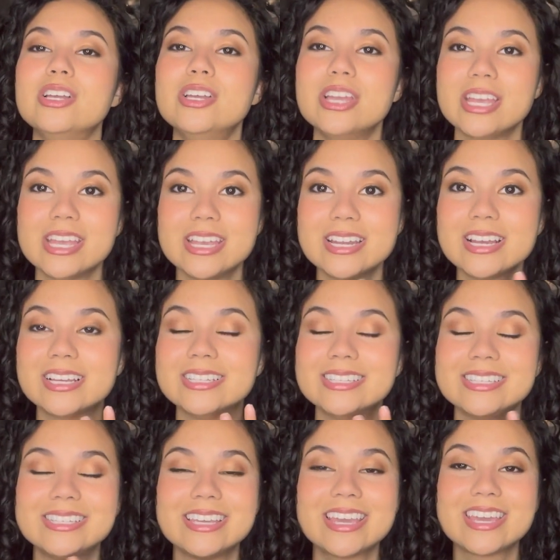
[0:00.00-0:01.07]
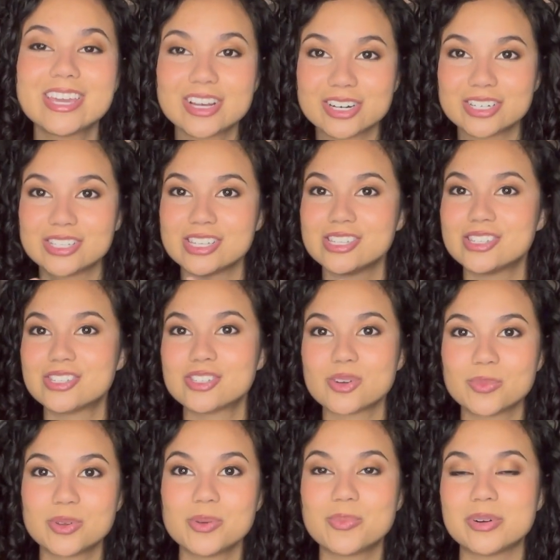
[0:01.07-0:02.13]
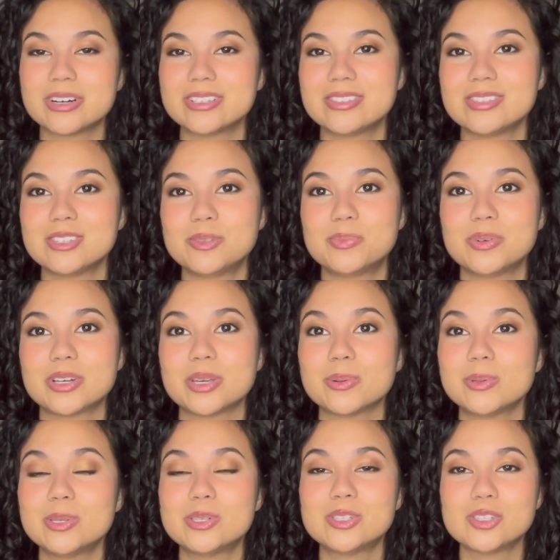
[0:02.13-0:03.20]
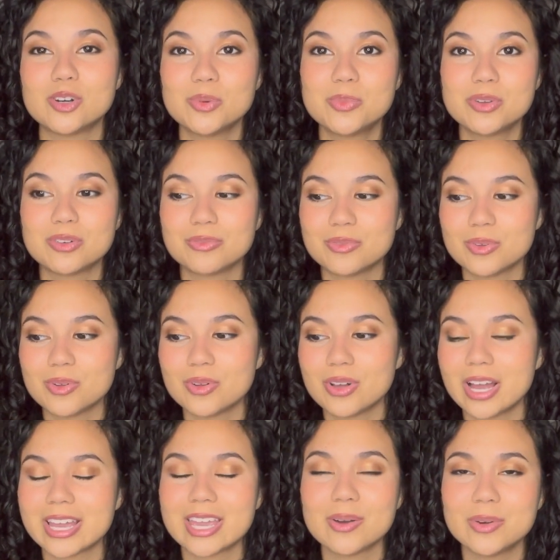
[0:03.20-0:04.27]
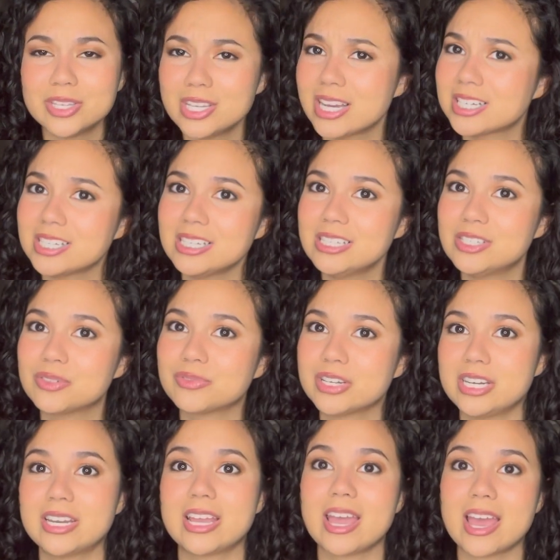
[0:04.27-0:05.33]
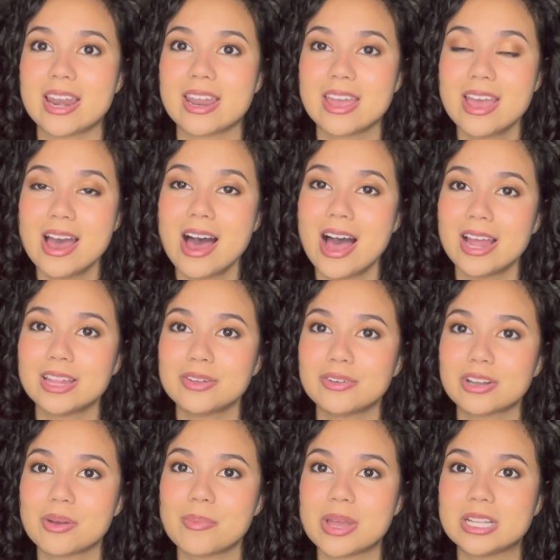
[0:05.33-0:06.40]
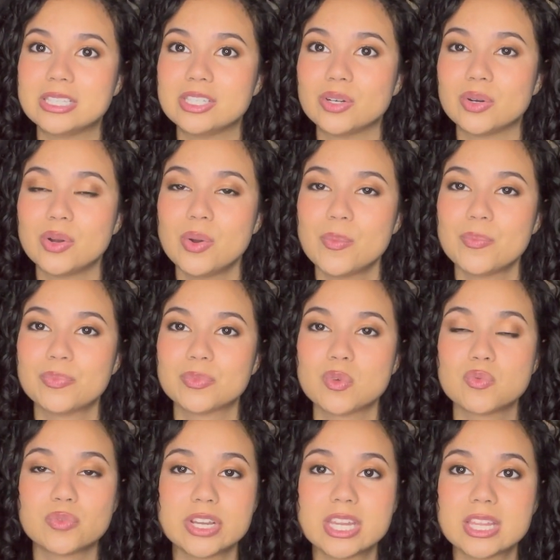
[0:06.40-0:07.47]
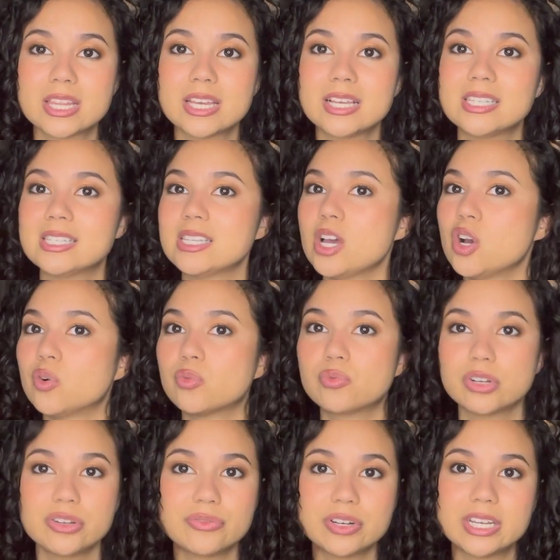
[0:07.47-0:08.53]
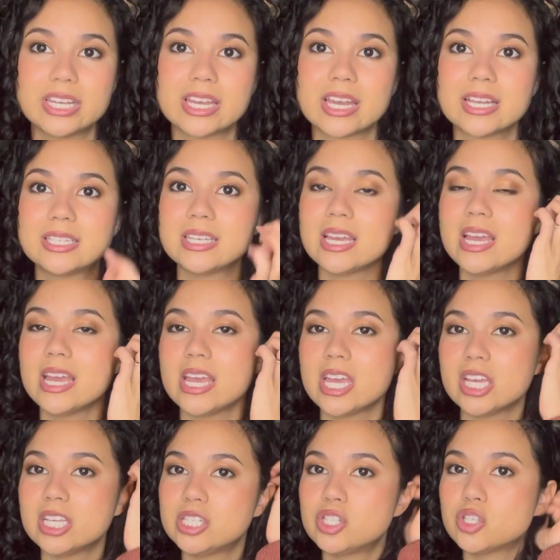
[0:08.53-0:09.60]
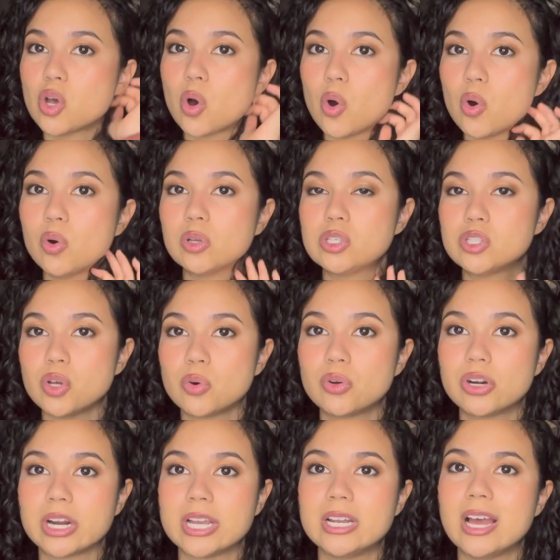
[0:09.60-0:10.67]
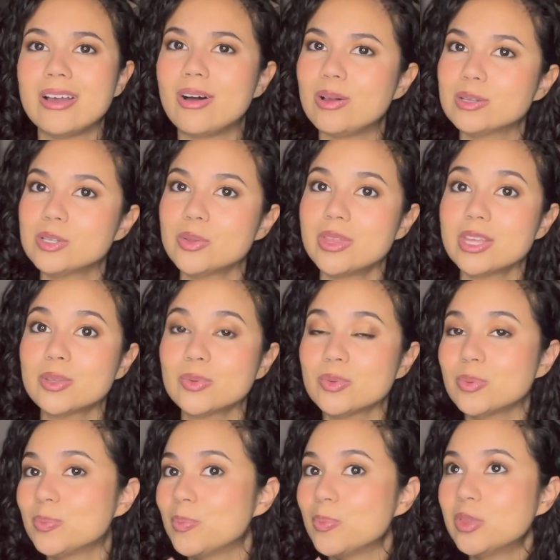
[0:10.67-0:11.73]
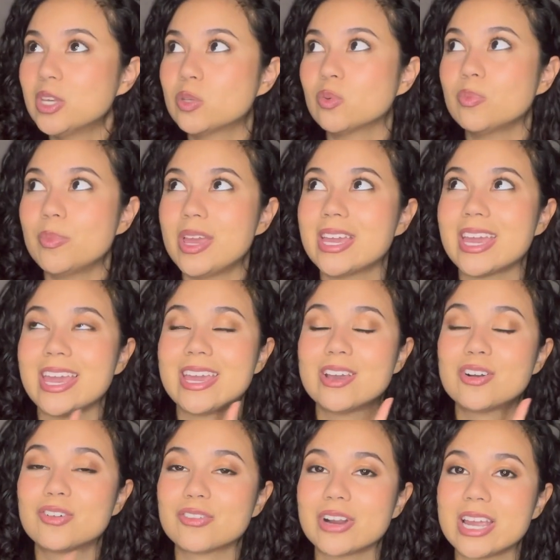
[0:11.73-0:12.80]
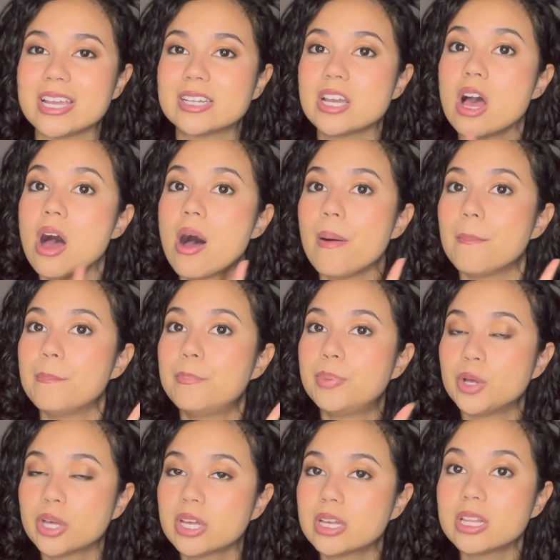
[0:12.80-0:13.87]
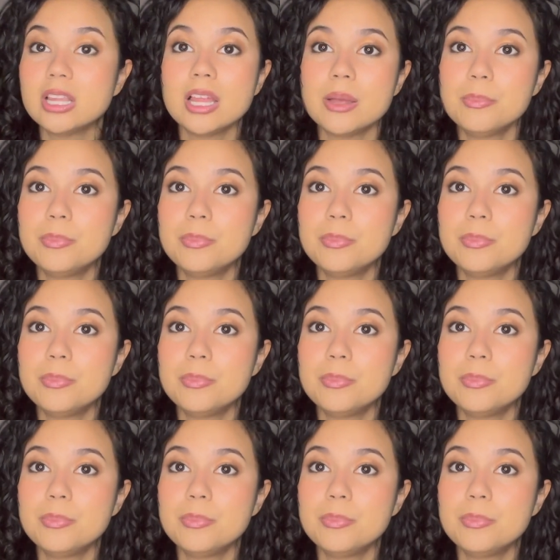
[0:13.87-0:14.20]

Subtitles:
in tears in so many parts in this book. It was so beautiful. I can't wait to read it again. Highly recommend reading this, rereading it. It is so great. I also think this would make a great book club